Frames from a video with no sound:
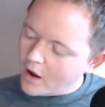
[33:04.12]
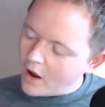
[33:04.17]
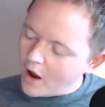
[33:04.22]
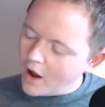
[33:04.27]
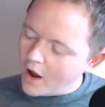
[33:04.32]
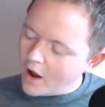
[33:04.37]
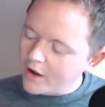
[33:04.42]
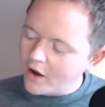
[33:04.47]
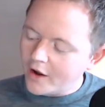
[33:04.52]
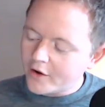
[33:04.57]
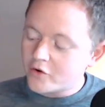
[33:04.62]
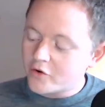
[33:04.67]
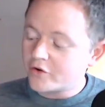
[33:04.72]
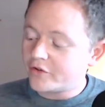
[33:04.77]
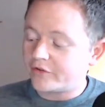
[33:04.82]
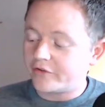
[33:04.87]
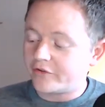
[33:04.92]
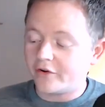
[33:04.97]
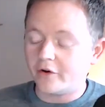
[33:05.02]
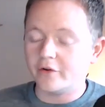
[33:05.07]
I
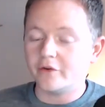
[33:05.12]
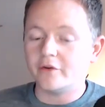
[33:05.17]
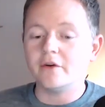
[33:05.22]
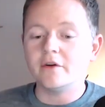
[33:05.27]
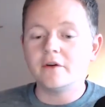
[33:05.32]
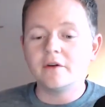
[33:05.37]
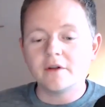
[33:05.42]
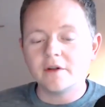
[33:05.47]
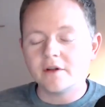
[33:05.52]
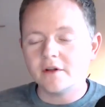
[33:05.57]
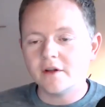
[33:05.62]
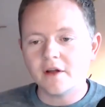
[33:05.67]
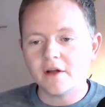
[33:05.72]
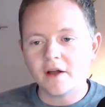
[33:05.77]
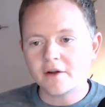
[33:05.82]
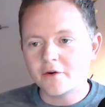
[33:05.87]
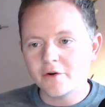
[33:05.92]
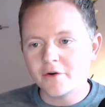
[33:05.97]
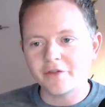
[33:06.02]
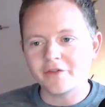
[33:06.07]
couldn't tell you.
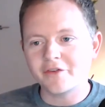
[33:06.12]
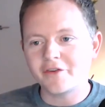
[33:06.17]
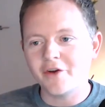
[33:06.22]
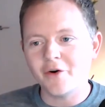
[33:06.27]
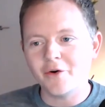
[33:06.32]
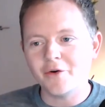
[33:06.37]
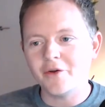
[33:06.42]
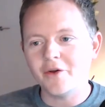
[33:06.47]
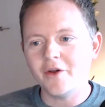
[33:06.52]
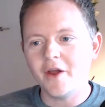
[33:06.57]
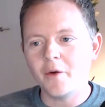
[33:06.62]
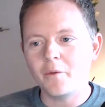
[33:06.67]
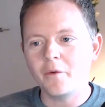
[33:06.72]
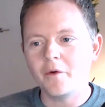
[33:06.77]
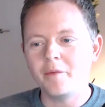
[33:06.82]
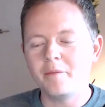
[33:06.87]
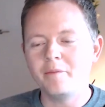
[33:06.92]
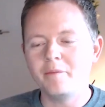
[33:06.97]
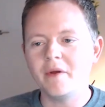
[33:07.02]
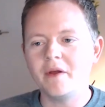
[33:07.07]
It
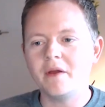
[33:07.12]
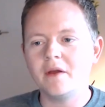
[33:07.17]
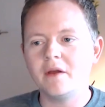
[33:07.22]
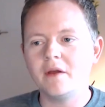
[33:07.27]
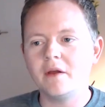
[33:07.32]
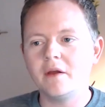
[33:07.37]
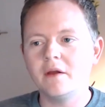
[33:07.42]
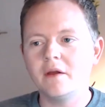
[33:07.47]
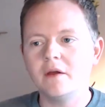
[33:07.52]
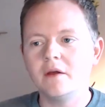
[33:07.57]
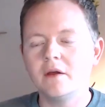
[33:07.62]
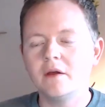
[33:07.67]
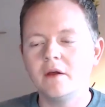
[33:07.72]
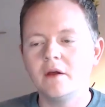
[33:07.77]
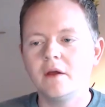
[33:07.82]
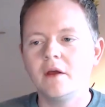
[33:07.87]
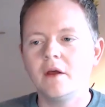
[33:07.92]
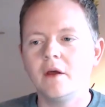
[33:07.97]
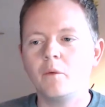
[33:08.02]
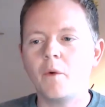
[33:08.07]
would be
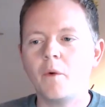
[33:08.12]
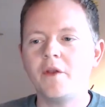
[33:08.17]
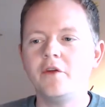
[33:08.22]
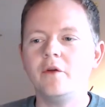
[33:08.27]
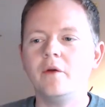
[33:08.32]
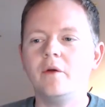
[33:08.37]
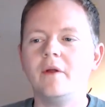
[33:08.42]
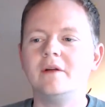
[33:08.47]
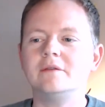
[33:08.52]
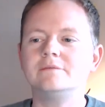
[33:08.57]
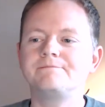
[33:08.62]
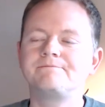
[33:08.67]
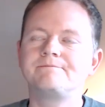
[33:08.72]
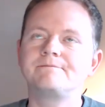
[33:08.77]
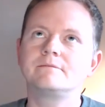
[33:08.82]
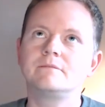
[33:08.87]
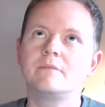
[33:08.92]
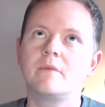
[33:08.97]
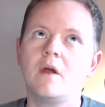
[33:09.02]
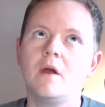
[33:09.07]

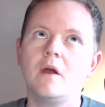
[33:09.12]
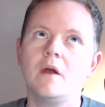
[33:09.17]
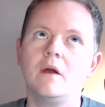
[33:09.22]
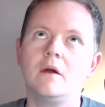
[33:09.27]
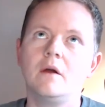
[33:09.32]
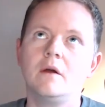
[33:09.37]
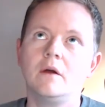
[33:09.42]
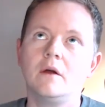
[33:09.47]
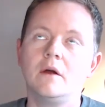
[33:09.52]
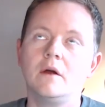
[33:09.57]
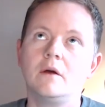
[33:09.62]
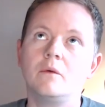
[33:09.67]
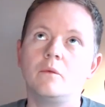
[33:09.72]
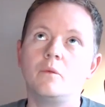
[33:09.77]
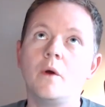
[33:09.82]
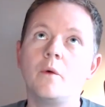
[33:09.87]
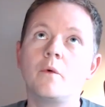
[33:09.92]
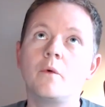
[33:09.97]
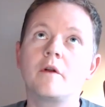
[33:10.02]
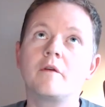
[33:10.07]

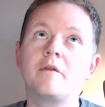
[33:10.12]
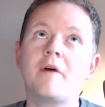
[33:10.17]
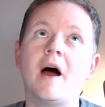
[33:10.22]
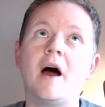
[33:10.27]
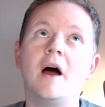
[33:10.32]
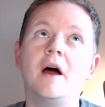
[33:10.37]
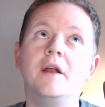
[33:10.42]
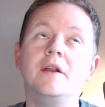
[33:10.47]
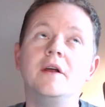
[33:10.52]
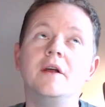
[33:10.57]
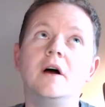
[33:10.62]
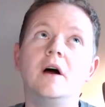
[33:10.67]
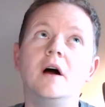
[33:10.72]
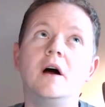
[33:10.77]
we would have had